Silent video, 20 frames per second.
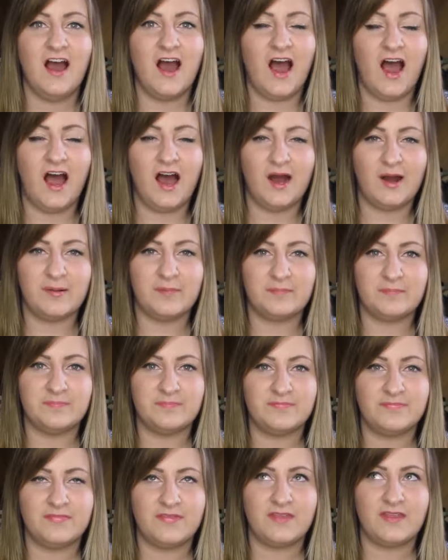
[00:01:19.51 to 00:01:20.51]

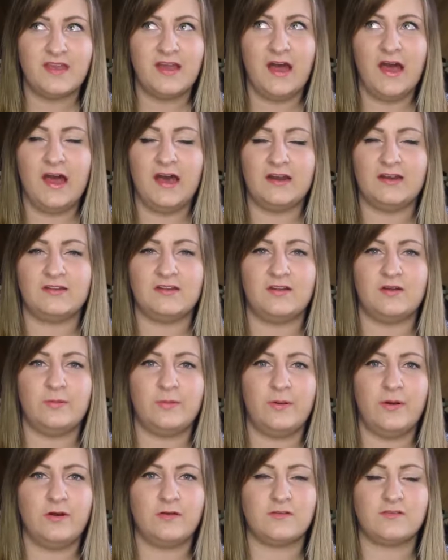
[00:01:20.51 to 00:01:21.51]
Um, I had a little
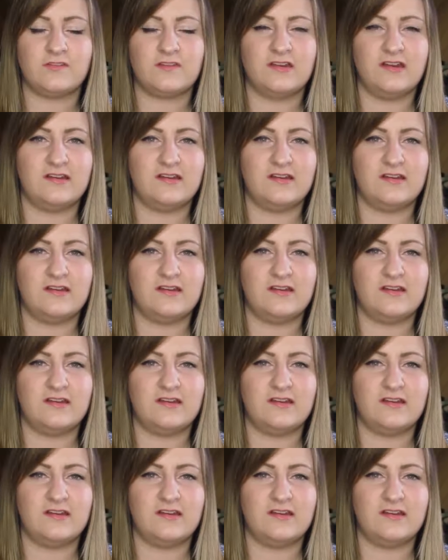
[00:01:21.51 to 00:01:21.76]
post